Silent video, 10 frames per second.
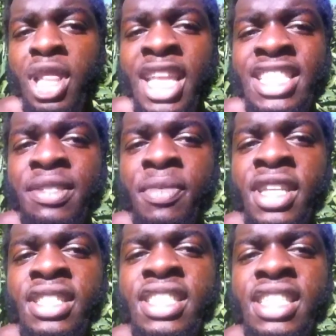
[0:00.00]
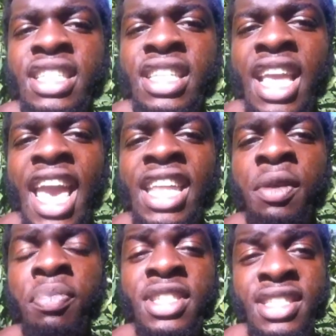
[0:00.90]
placement
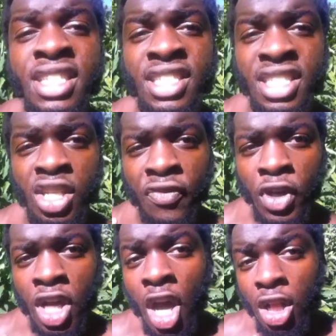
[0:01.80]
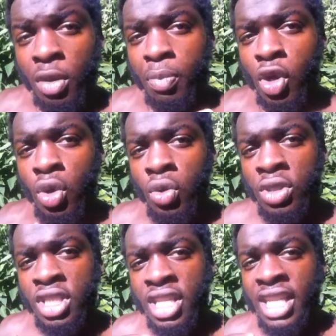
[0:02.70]
and the position of your
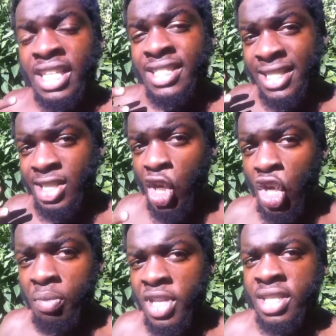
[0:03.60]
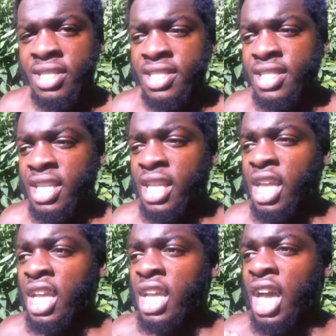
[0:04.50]
collarbone determines
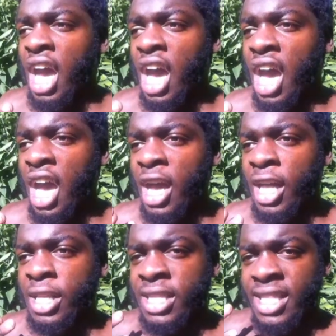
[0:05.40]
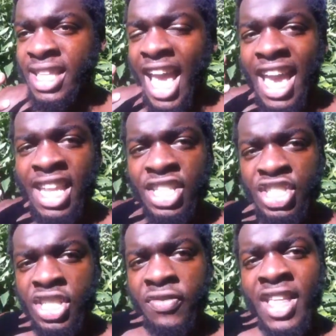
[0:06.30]
the
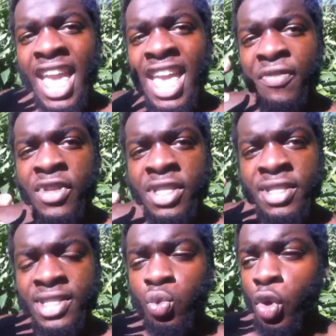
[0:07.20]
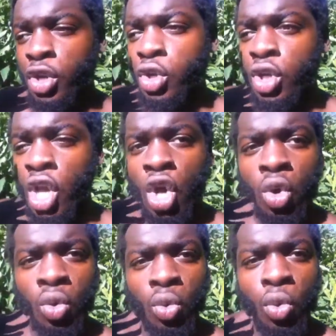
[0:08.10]
energy of the heavens, where you
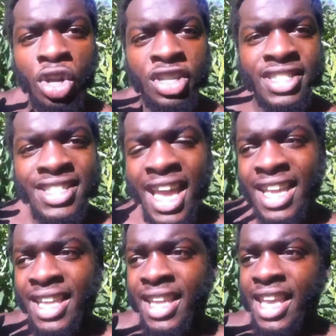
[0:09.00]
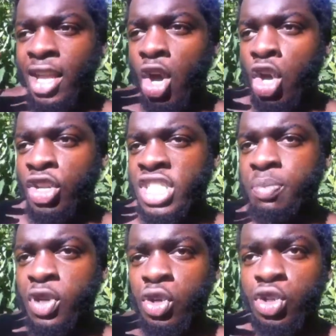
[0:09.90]
go, where your psychic and all your
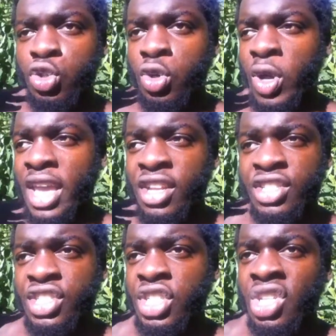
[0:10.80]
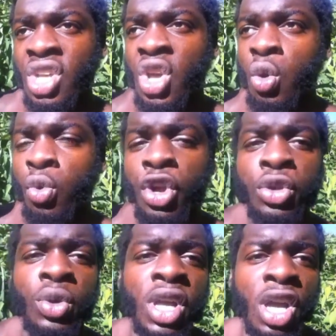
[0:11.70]
spiritual energy,
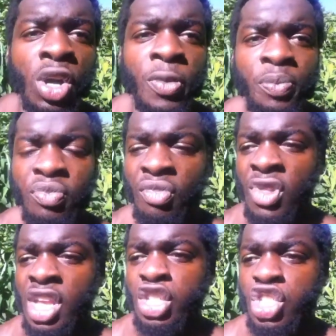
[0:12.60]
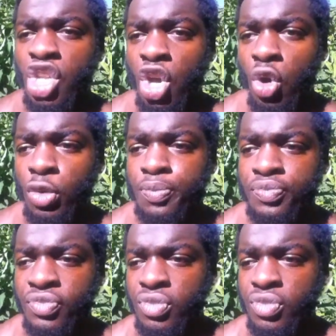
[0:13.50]
where you go. So